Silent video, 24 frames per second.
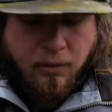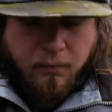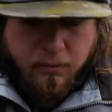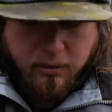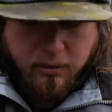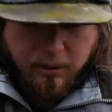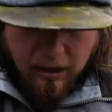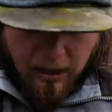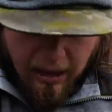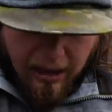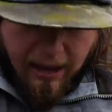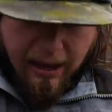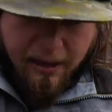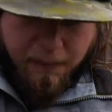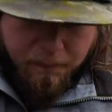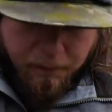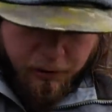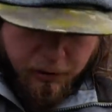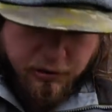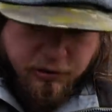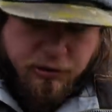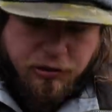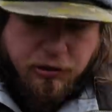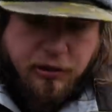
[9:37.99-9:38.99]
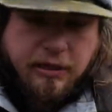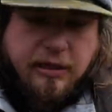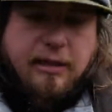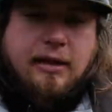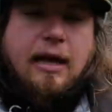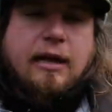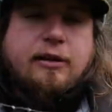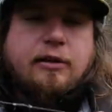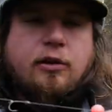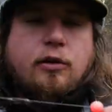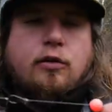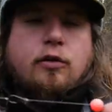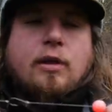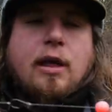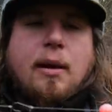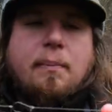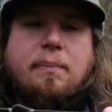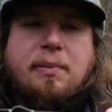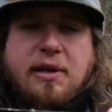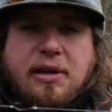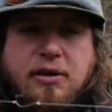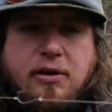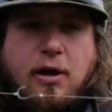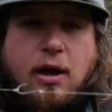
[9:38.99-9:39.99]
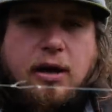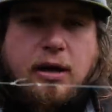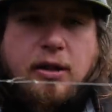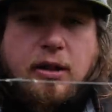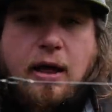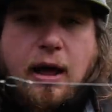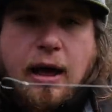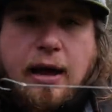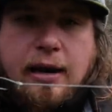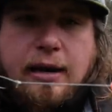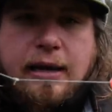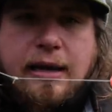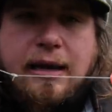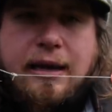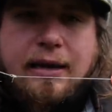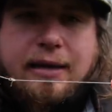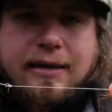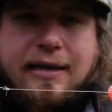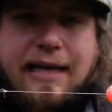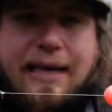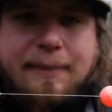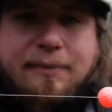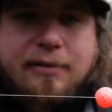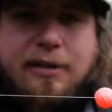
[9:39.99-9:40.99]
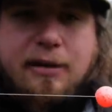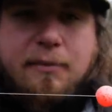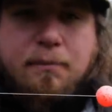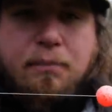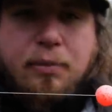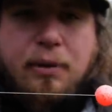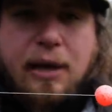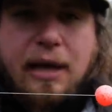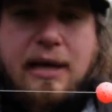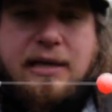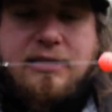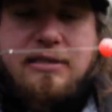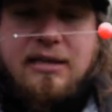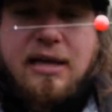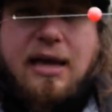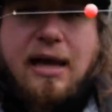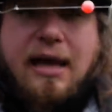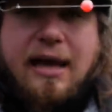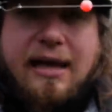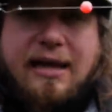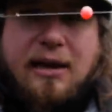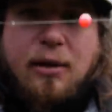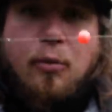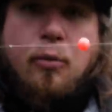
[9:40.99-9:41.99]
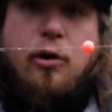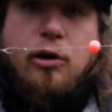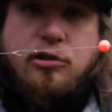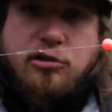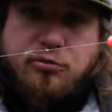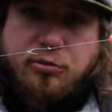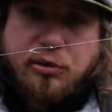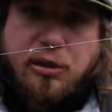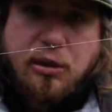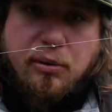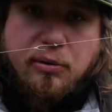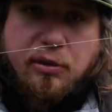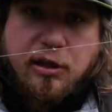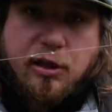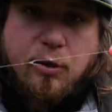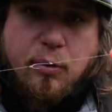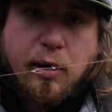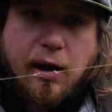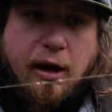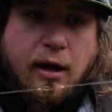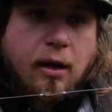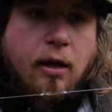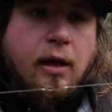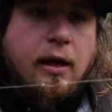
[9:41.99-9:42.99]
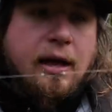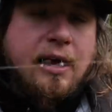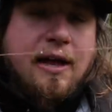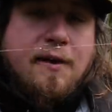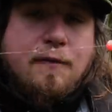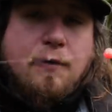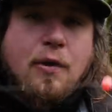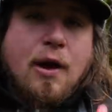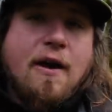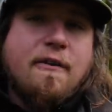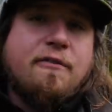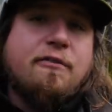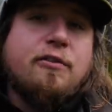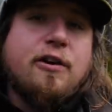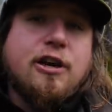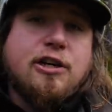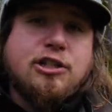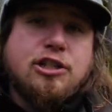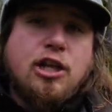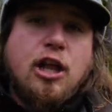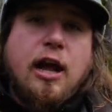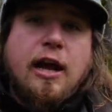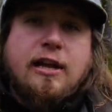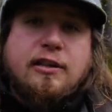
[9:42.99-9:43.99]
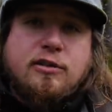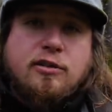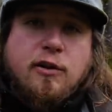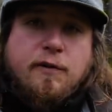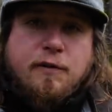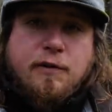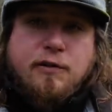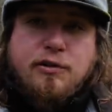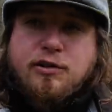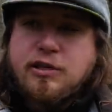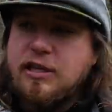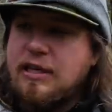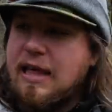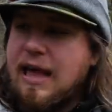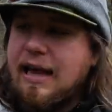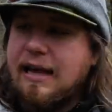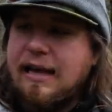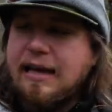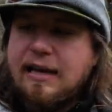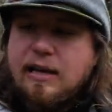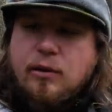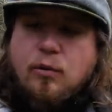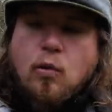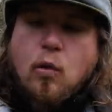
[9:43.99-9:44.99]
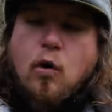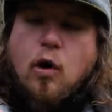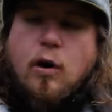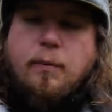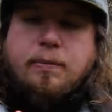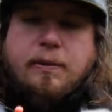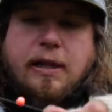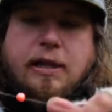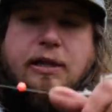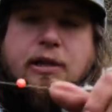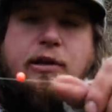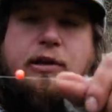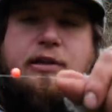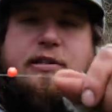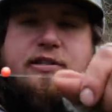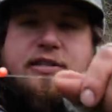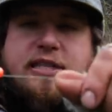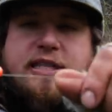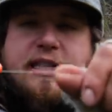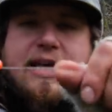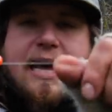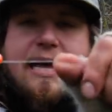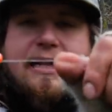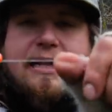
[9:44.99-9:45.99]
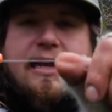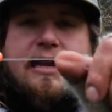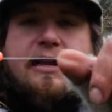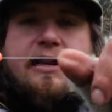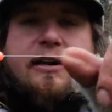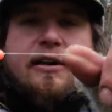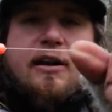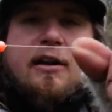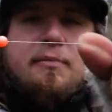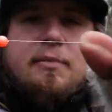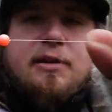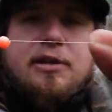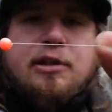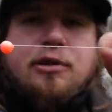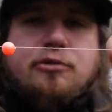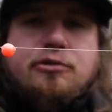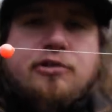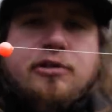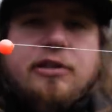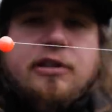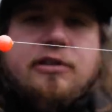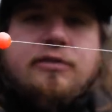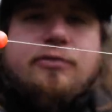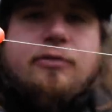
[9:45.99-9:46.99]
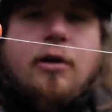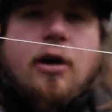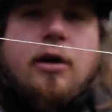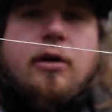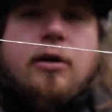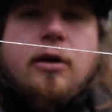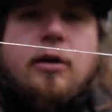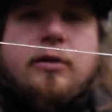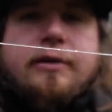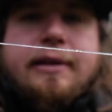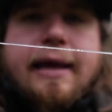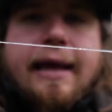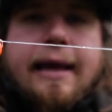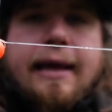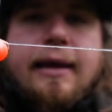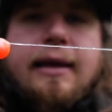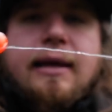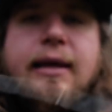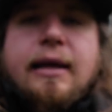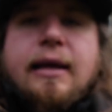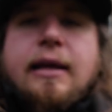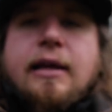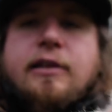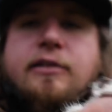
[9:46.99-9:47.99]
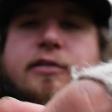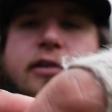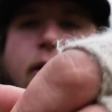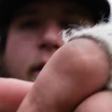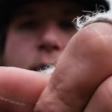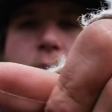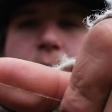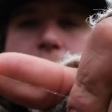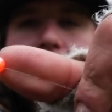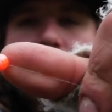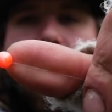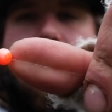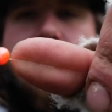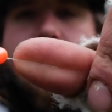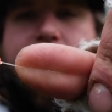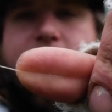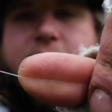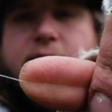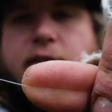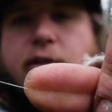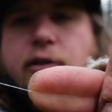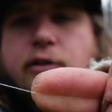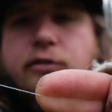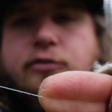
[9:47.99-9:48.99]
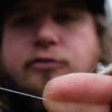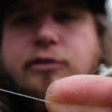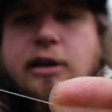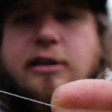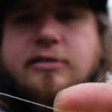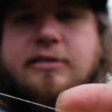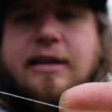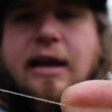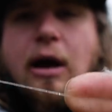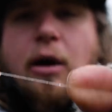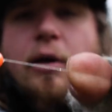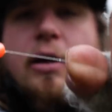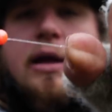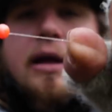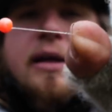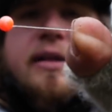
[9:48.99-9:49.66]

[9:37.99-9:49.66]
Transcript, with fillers: But I personally like to do that bead knot a lot. It keeps it in place and it works really, really well if you have fresh line. So if you see that getting warped, like you can see that line here, I've been using this rod all day. So my line's a little stressed out.